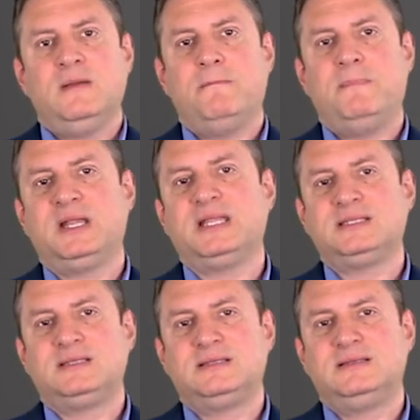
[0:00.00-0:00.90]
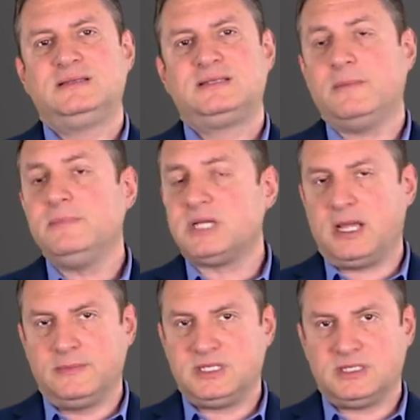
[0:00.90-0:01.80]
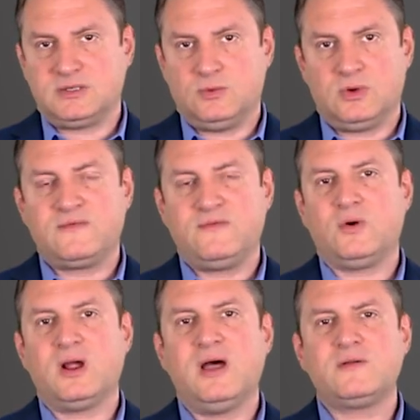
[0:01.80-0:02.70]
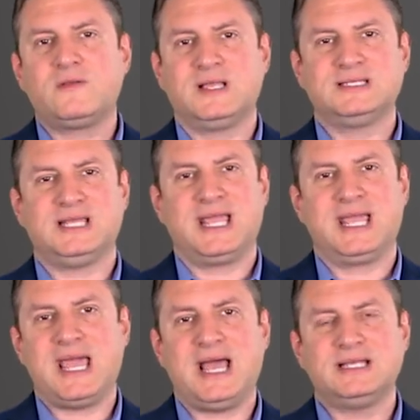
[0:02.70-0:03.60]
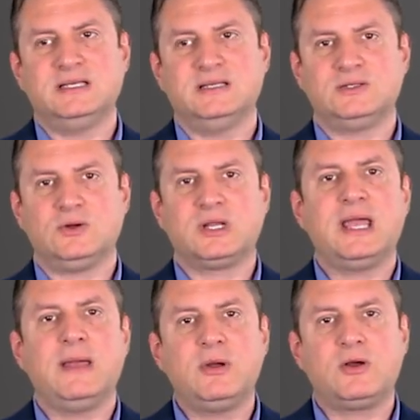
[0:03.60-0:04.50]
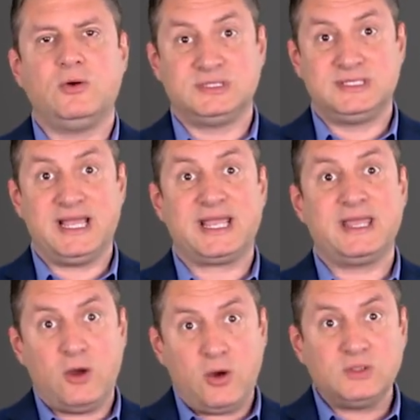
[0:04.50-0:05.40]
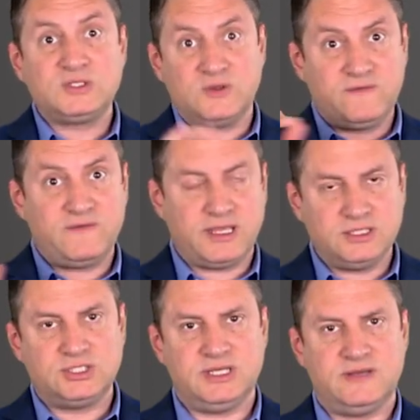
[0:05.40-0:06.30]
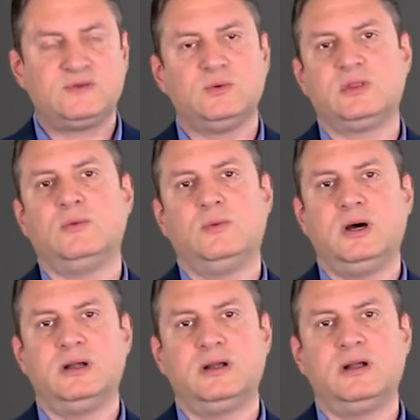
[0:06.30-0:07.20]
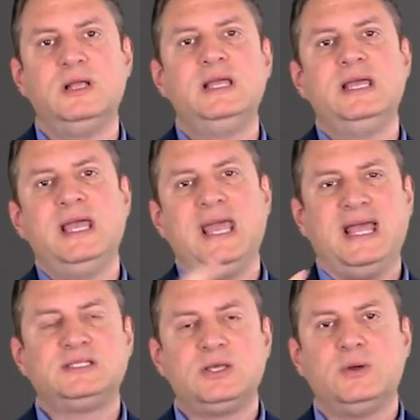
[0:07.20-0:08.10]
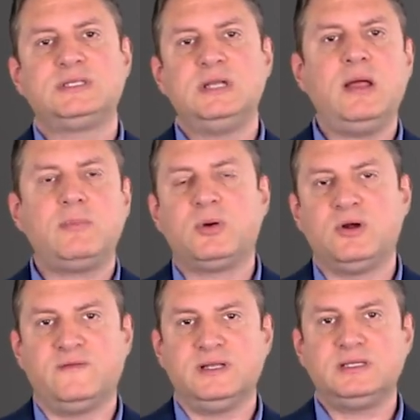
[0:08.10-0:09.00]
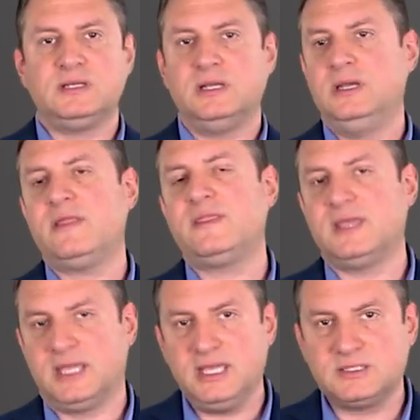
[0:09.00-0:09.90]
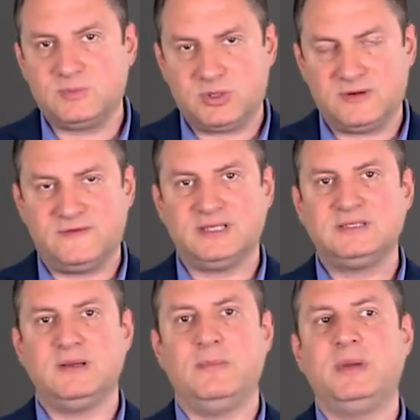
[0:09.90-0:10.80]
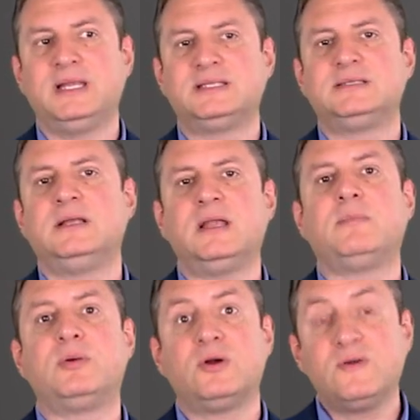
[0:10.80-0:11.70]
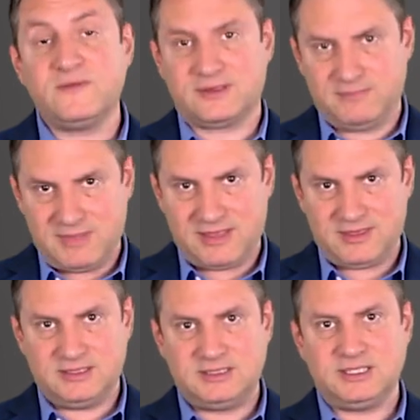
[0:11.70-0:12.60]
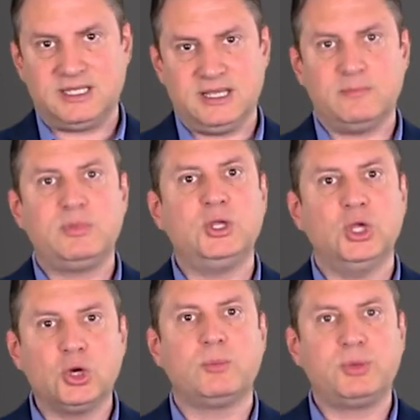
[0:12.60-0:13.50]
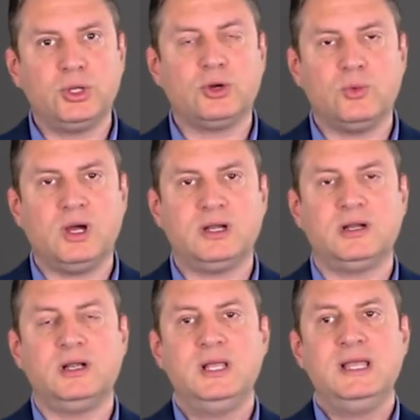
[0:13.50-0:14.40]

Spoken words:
But it sometimes doesn't work for other things like gases or chemicals that can also phase shift with the water. And so it's not perfect. Nothing is perfect, but it's not a perfect method to get pure water,